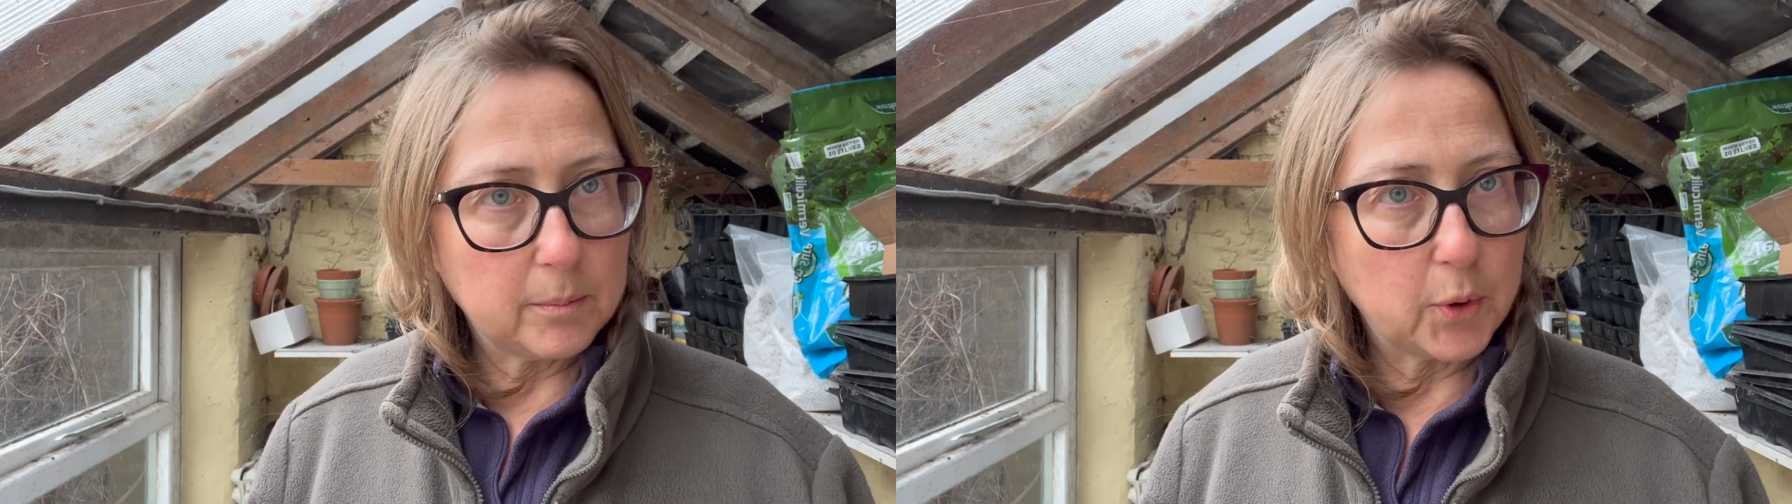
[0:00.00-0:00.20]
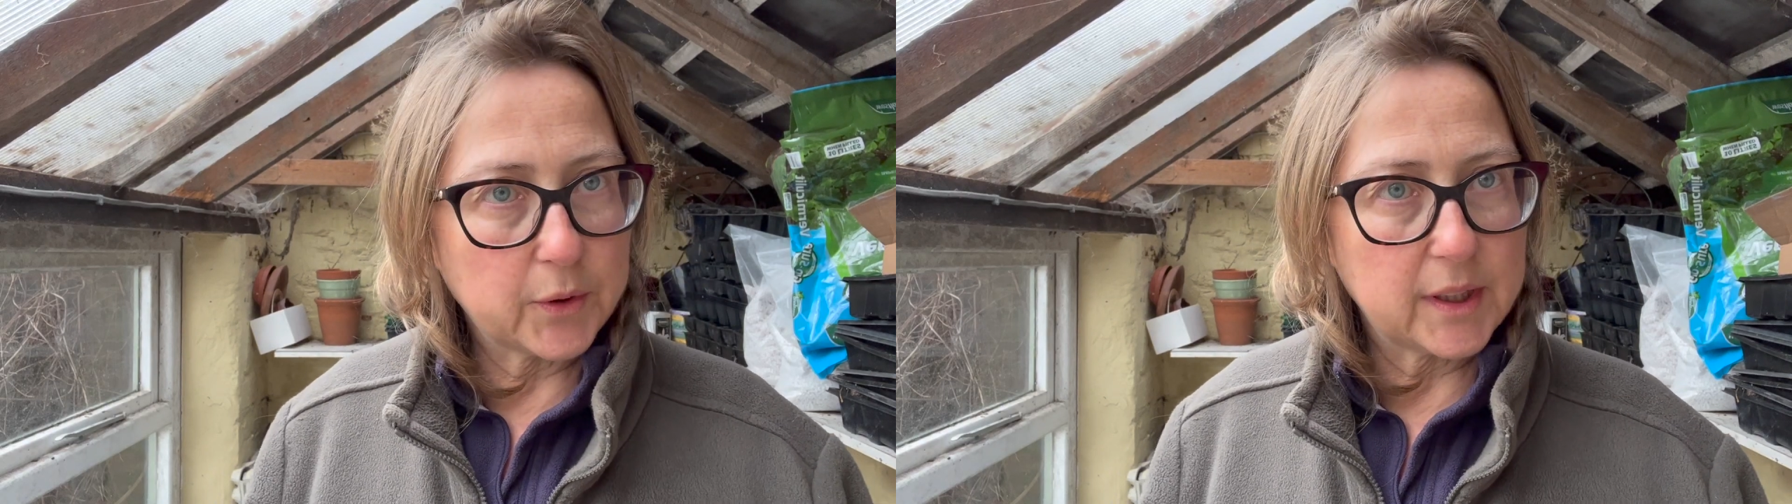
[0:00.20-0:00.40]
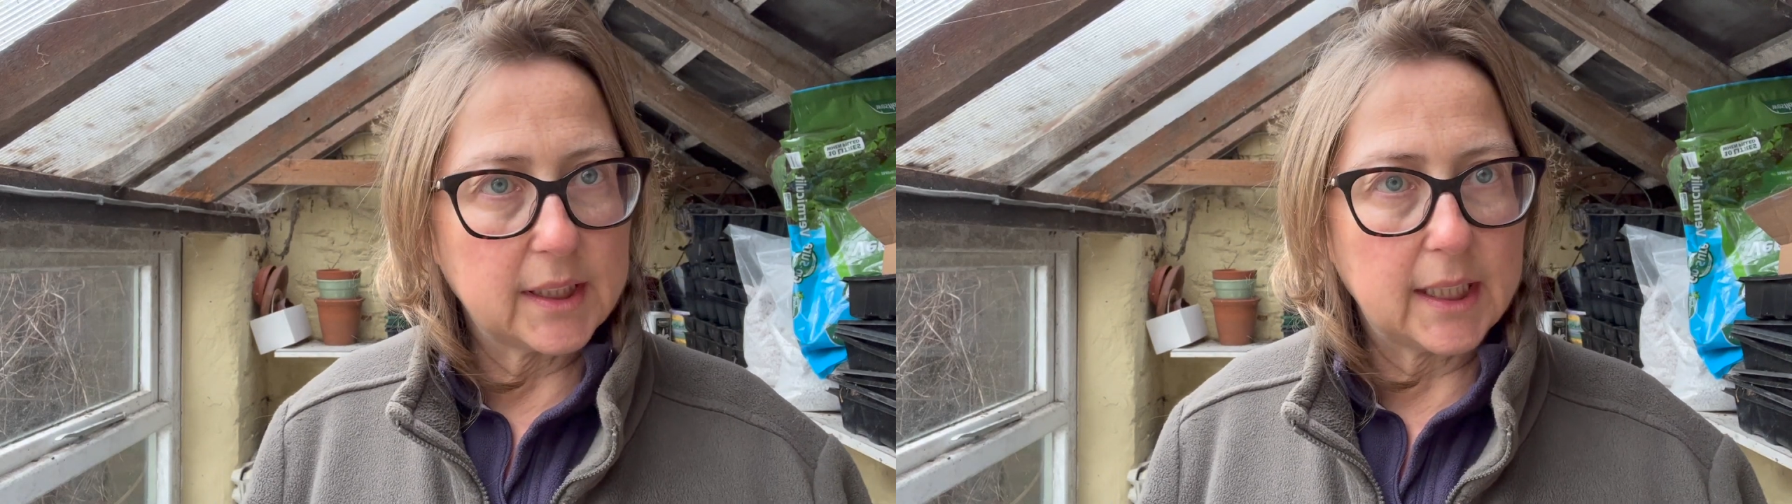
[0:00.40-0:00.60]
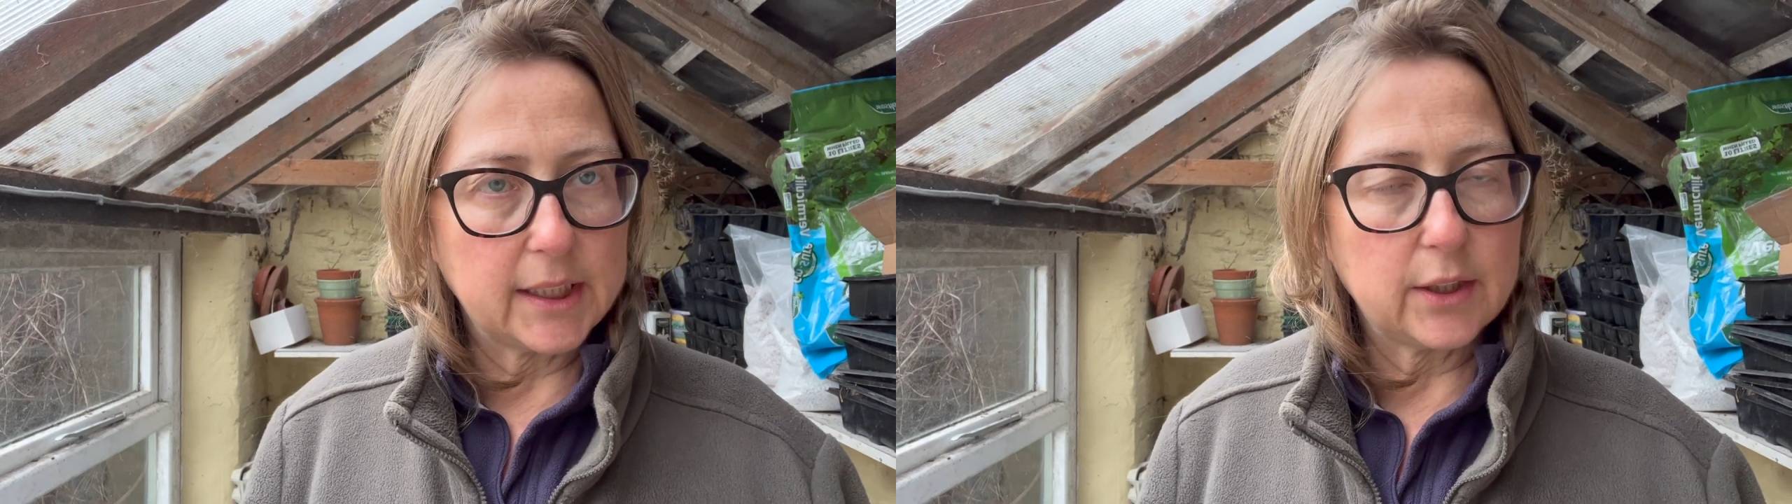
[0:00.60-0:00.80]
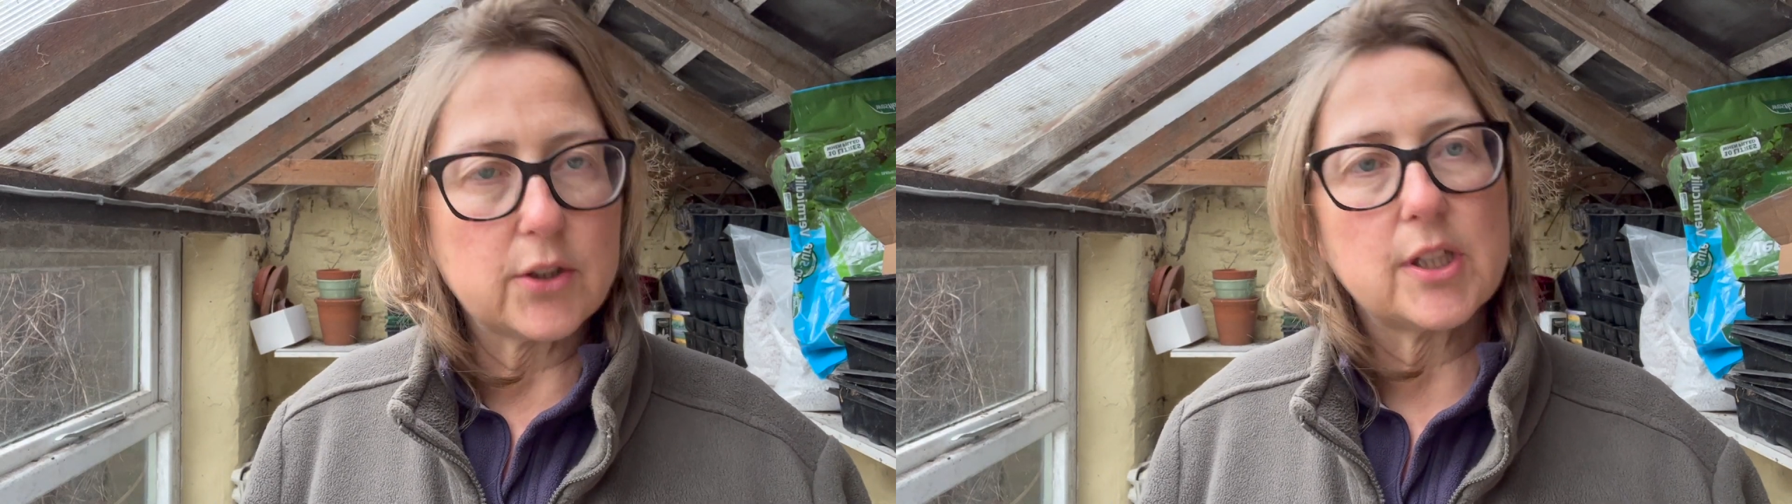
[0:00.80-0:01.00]
more than I
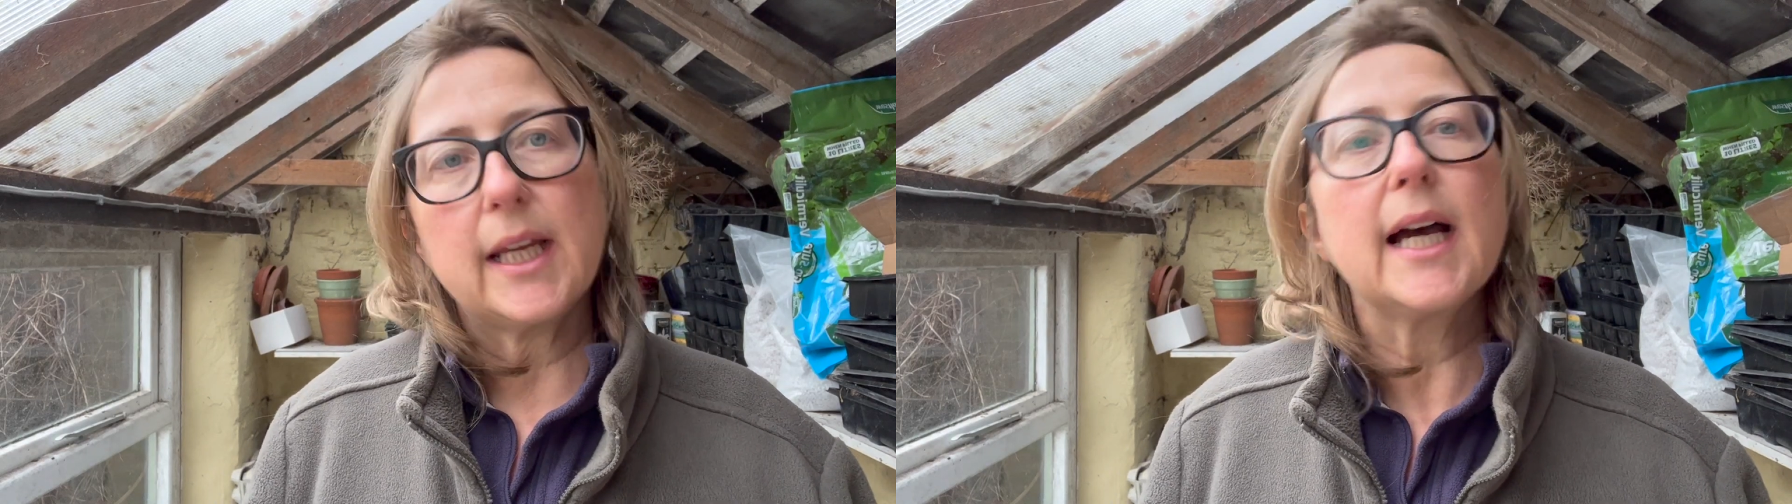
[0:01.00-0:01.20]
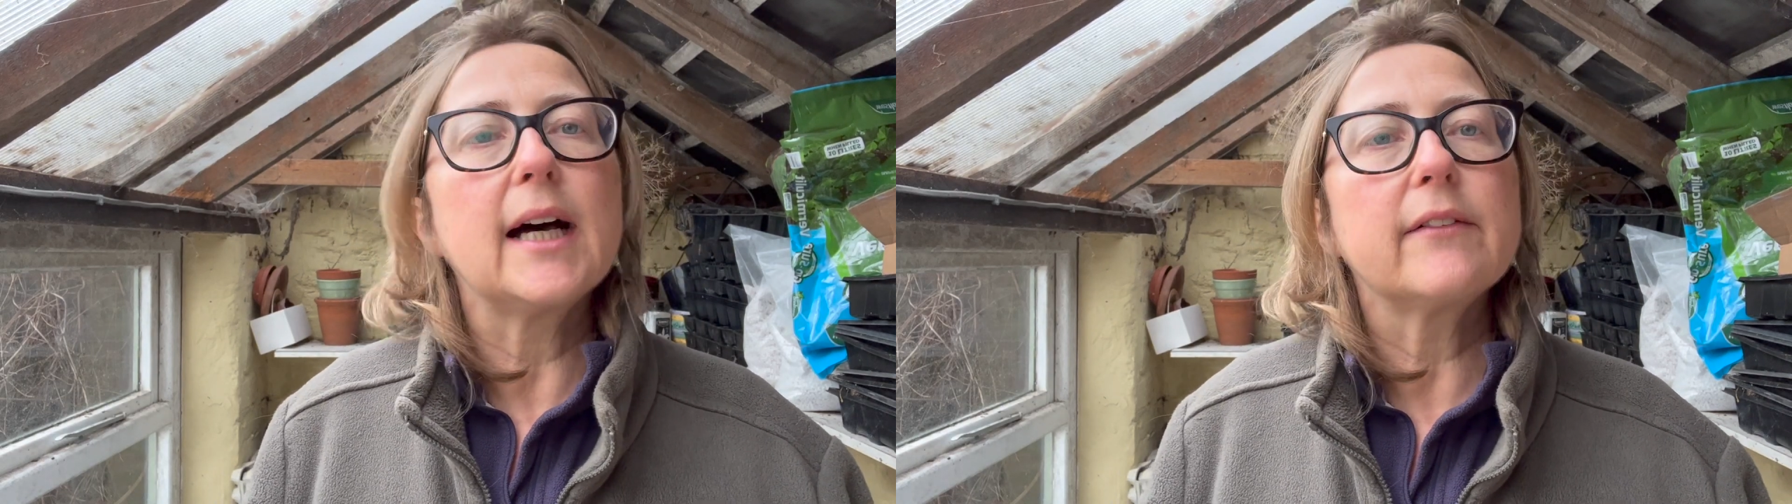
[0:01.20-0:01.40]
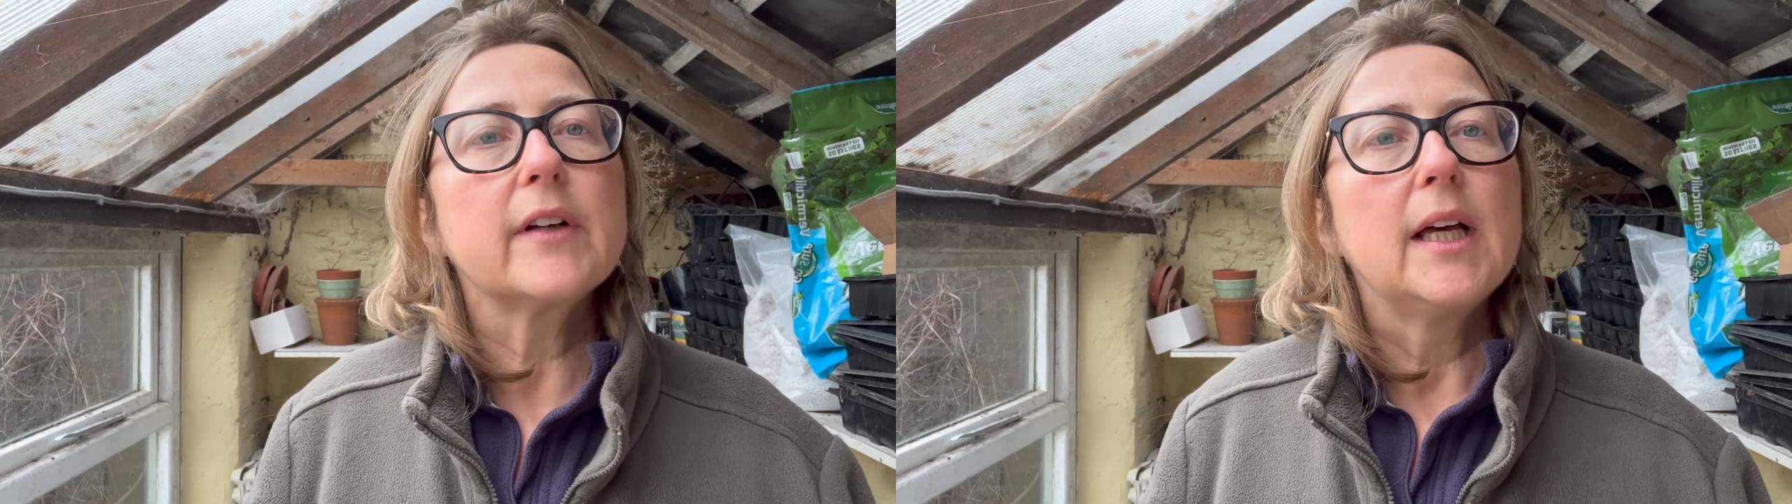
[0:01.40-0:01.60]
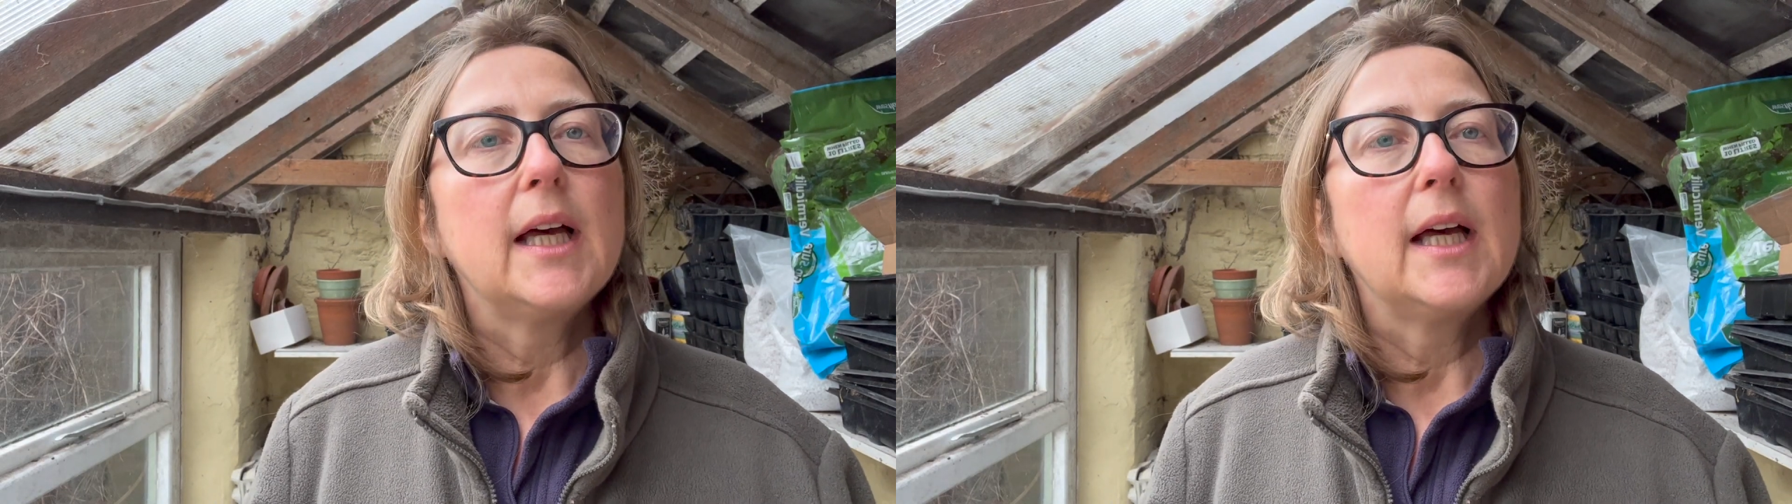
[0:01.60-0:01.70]
usually have,